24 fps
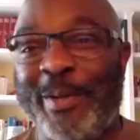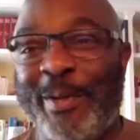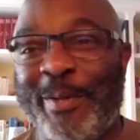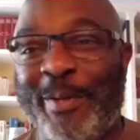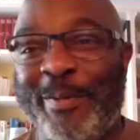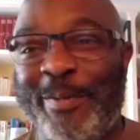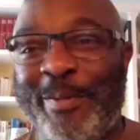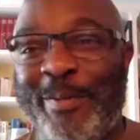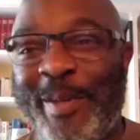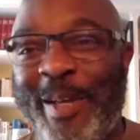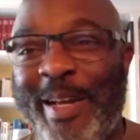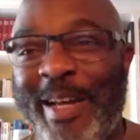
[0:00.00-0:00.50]

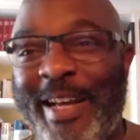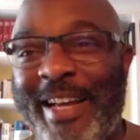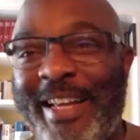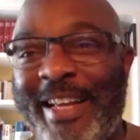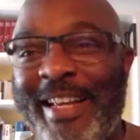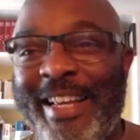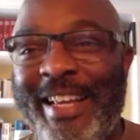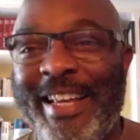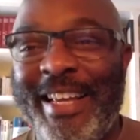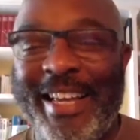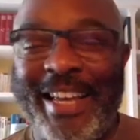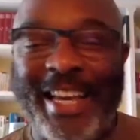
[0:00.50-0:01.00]
of
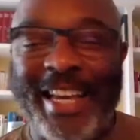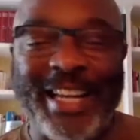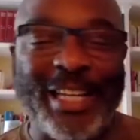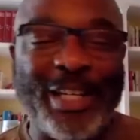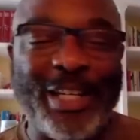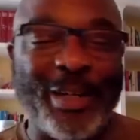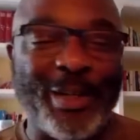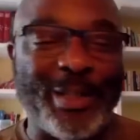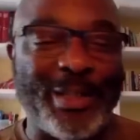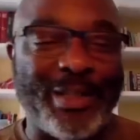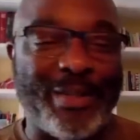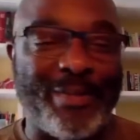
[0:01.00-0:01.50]
In
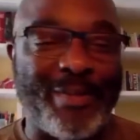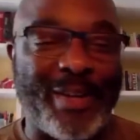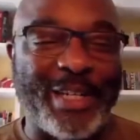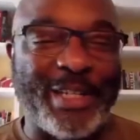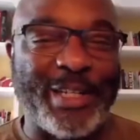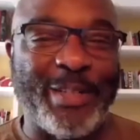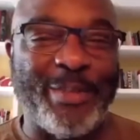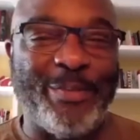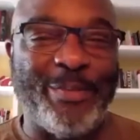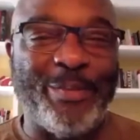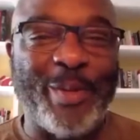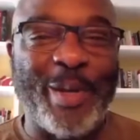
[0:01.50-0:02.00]

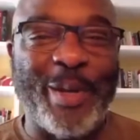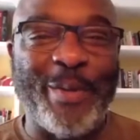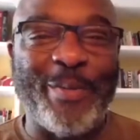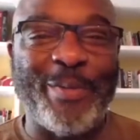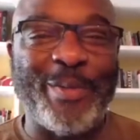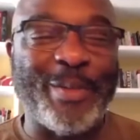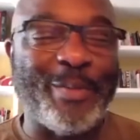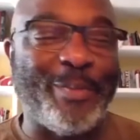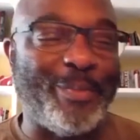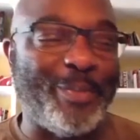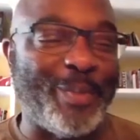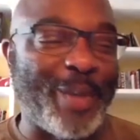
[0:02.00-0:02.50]
Conservation with
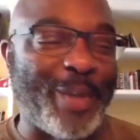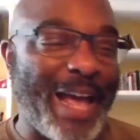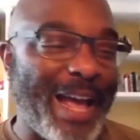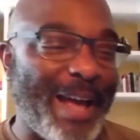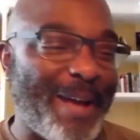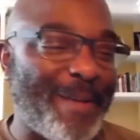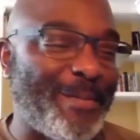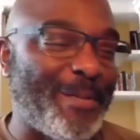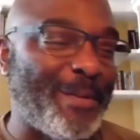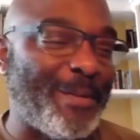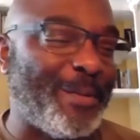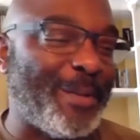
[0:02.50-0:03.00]
to
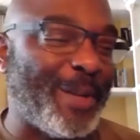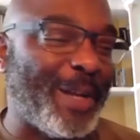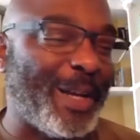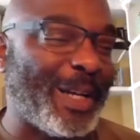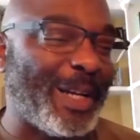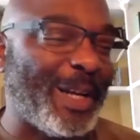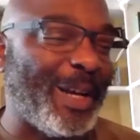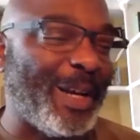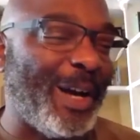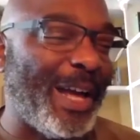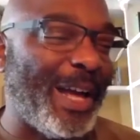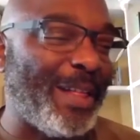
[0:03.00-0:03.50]
have a
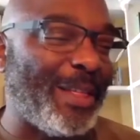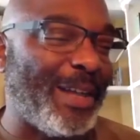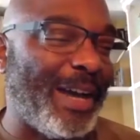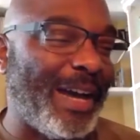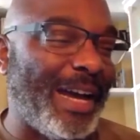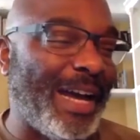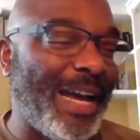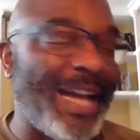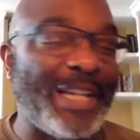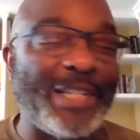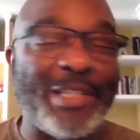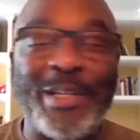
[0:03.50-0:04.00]
guy that
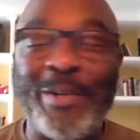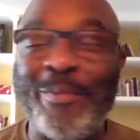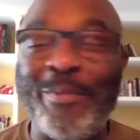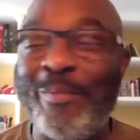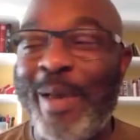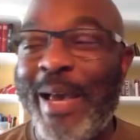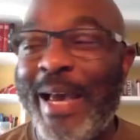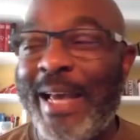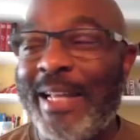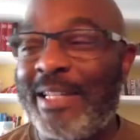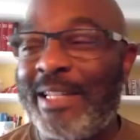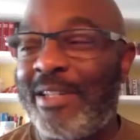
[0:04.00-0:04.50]
I actually
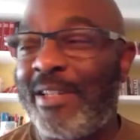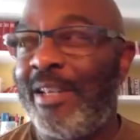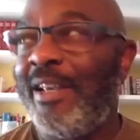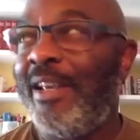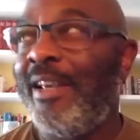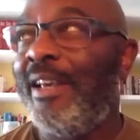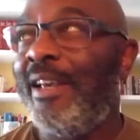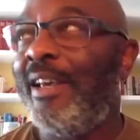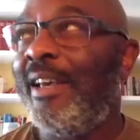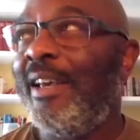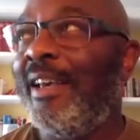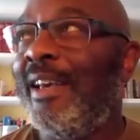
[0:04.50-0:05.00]
met.
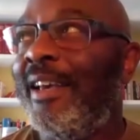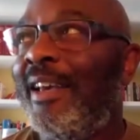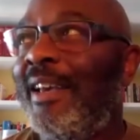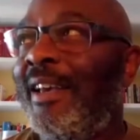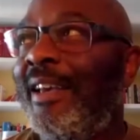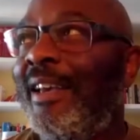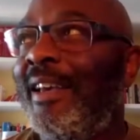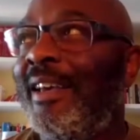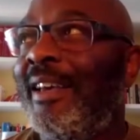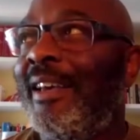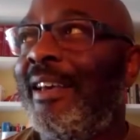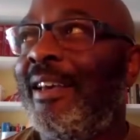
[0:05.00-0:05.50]

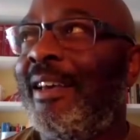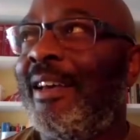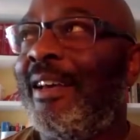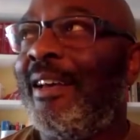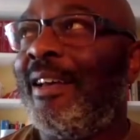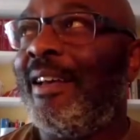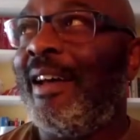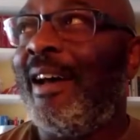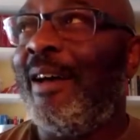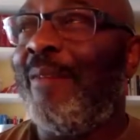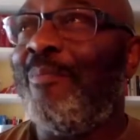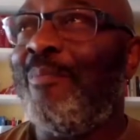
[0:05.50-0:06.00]

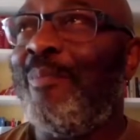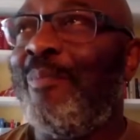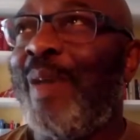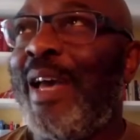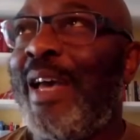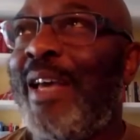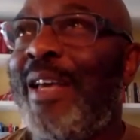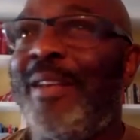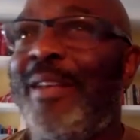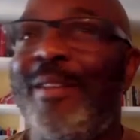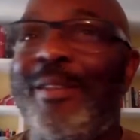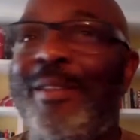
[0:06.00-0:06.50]
I
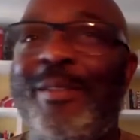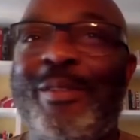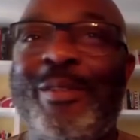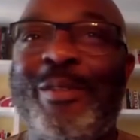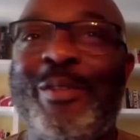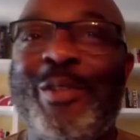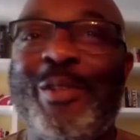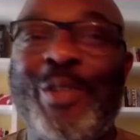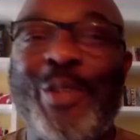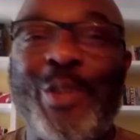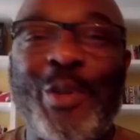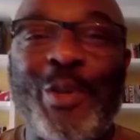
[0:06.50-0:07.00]
met
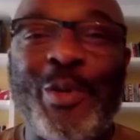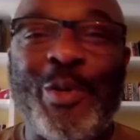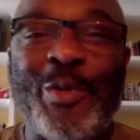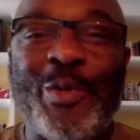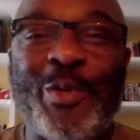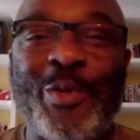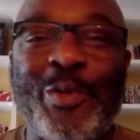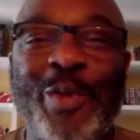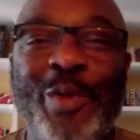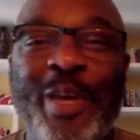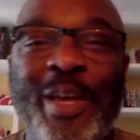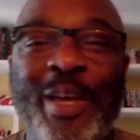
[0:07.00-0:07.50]

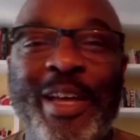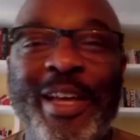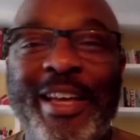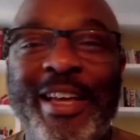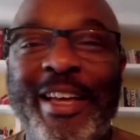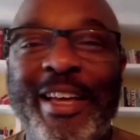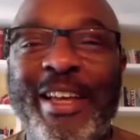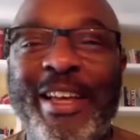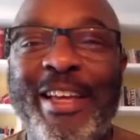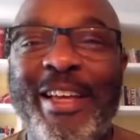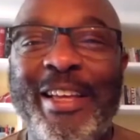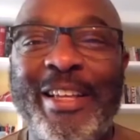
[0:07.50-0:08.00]
you,
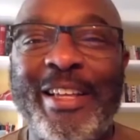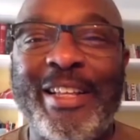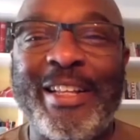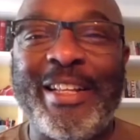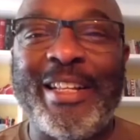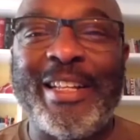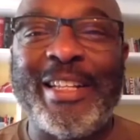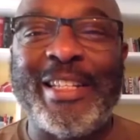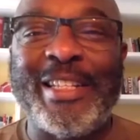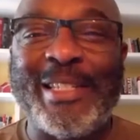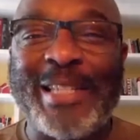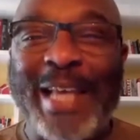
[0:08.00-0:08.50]

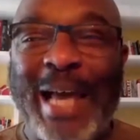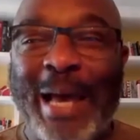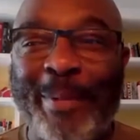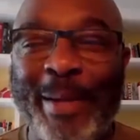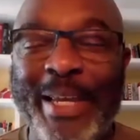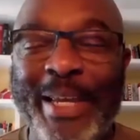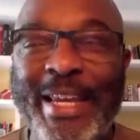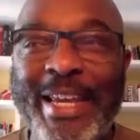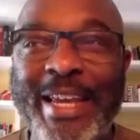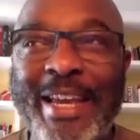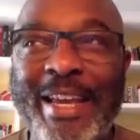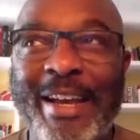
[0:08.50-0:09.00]

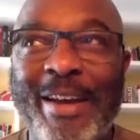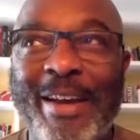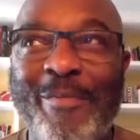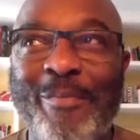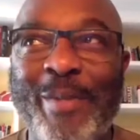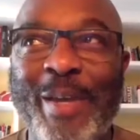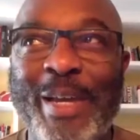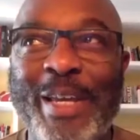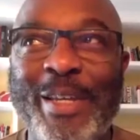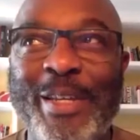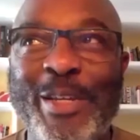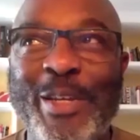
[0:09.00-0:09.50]
Sabi. I
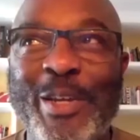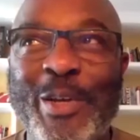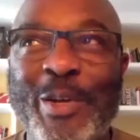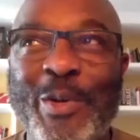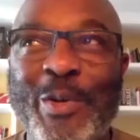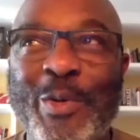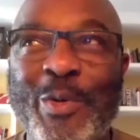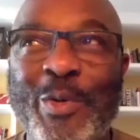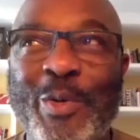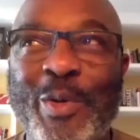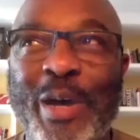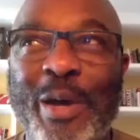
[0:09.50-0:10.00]
met
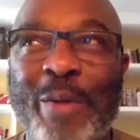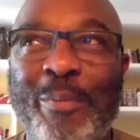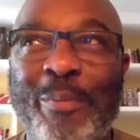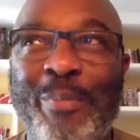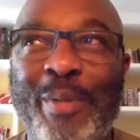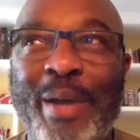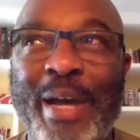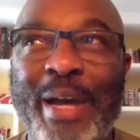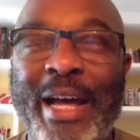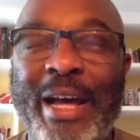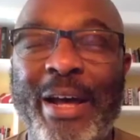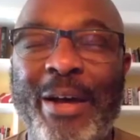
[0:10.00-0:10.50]
you
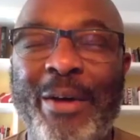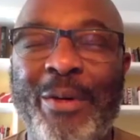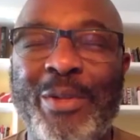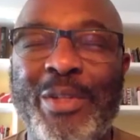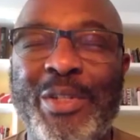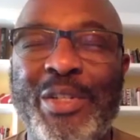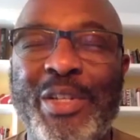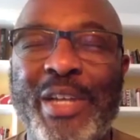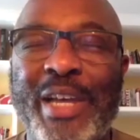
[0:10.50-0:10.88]
about